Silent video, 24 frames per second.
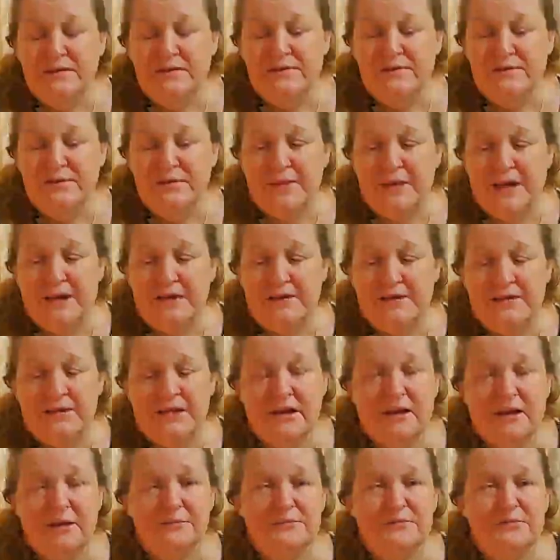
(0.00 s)
for that
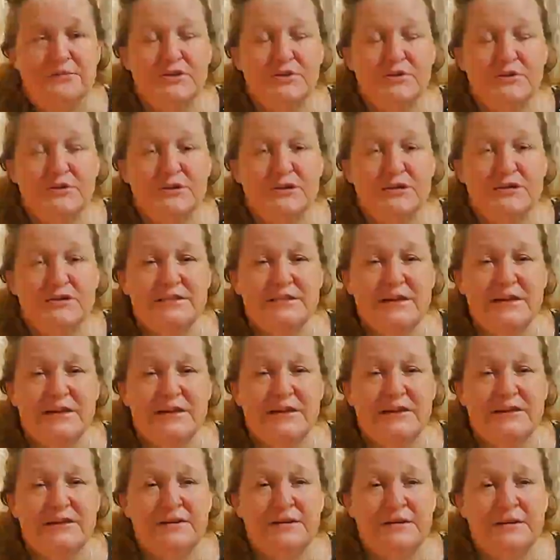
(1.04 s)
time. So let's
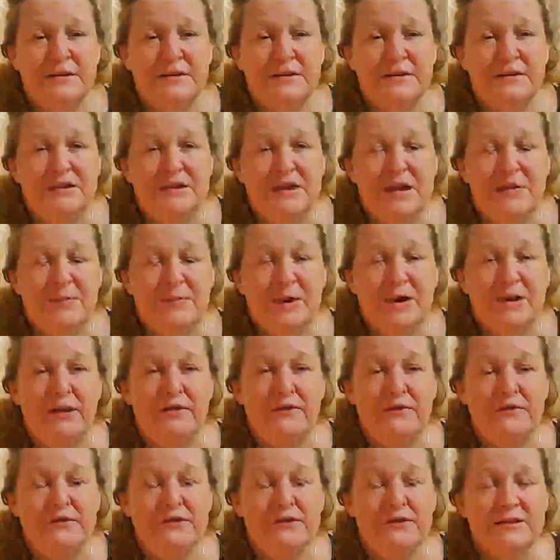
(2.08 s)
come on
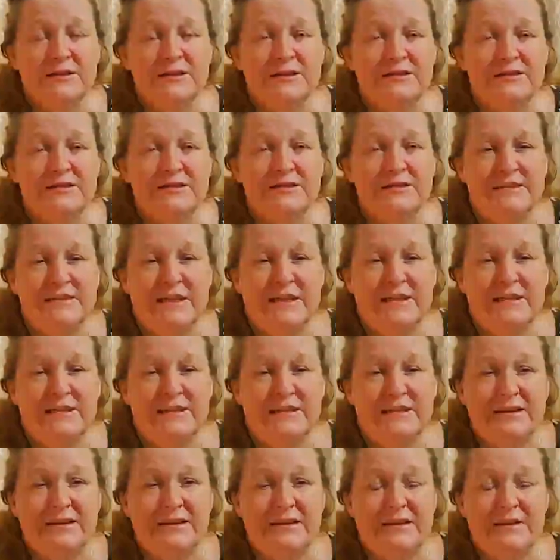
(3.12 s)
over to the
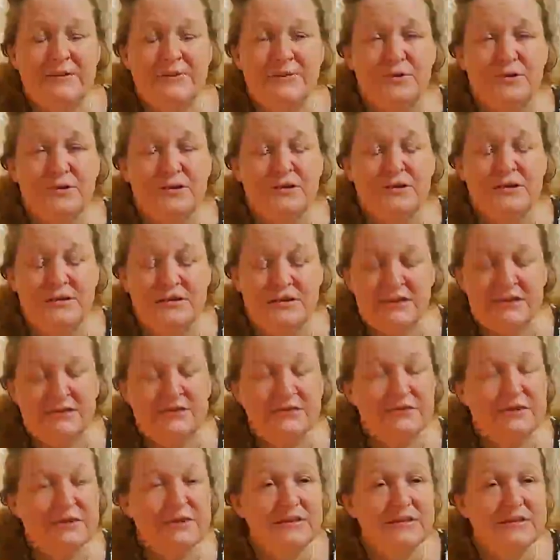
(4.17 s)
extended and we'll
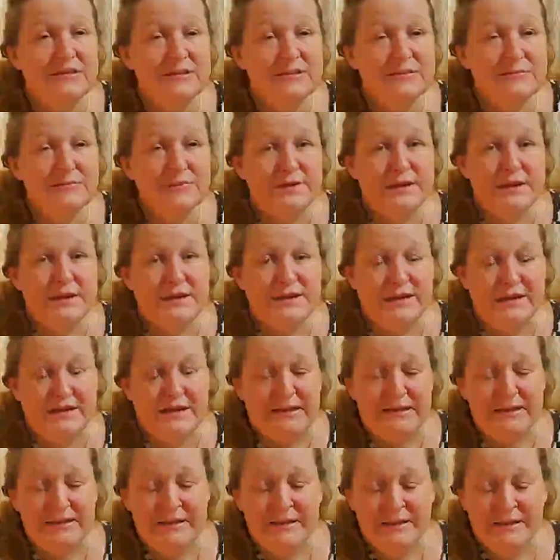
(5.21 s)
continue this
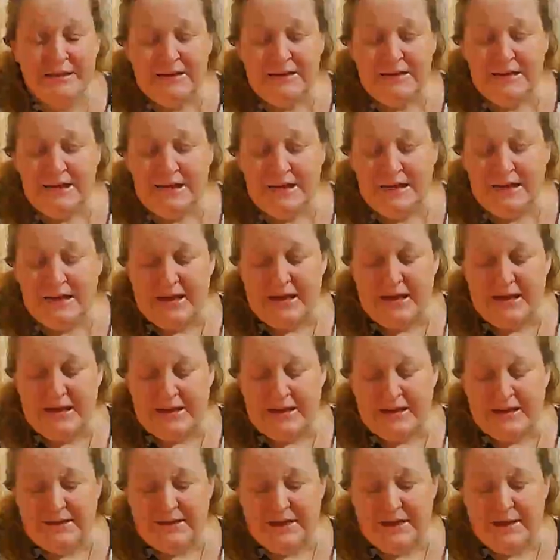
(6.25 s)
reading.
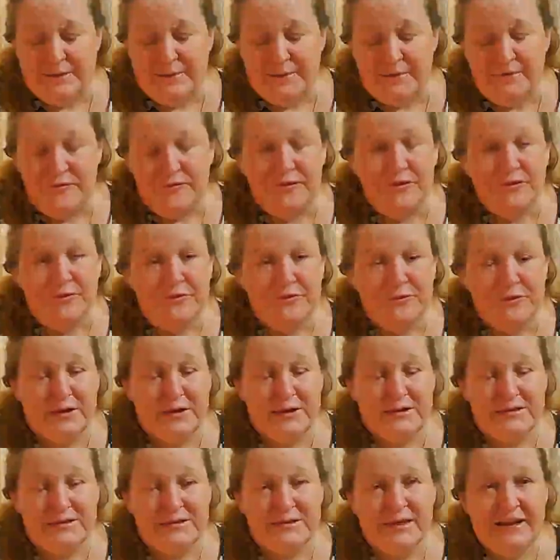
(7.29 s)
And if you
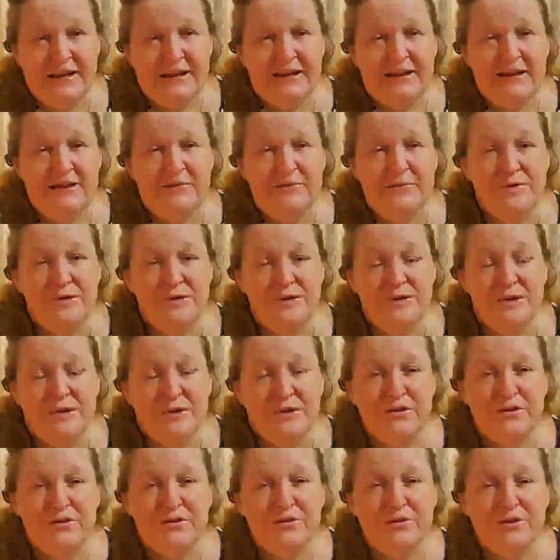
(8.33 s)
resonated with
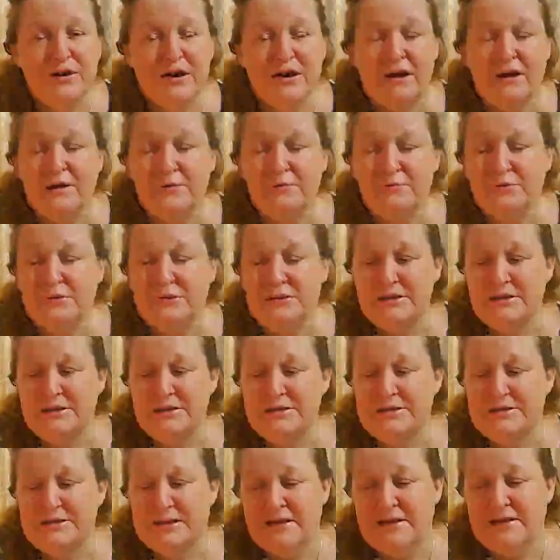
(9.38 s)
you,
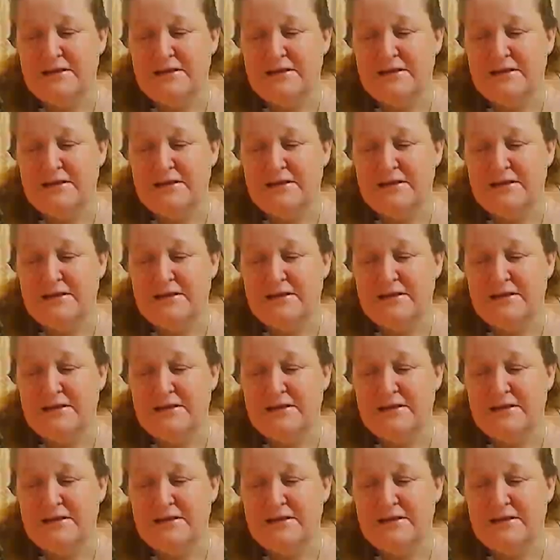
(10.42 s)
please